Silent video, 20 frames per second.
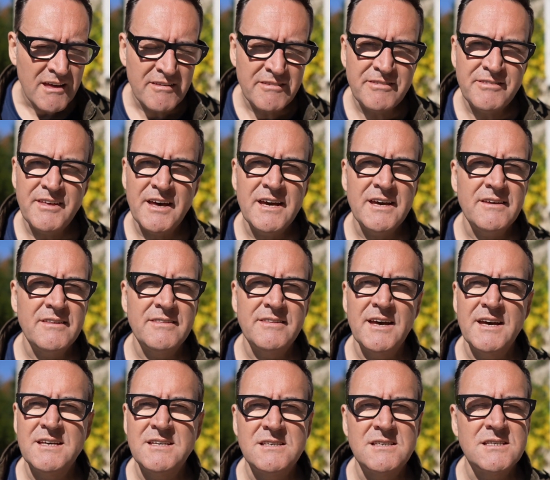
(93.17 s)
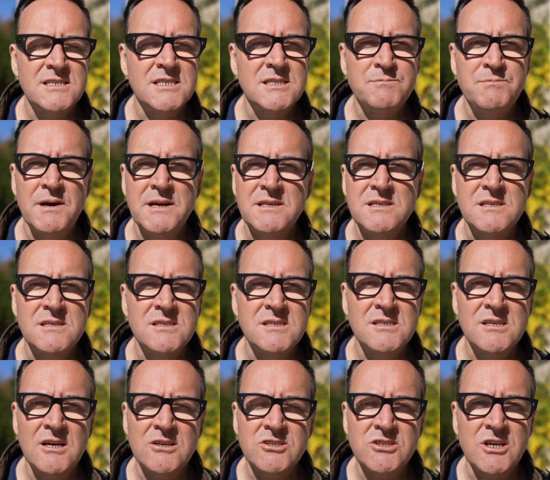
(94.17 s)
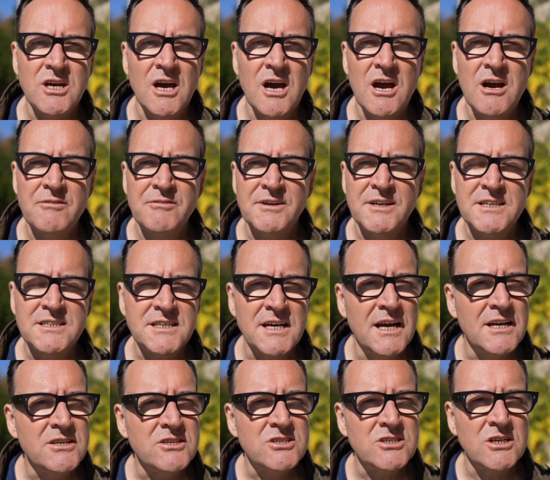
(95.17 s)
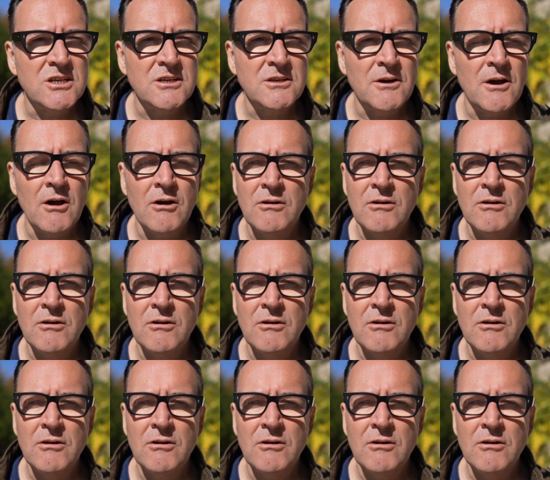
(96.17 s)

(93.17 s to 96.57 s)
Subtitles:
they spend such care and attention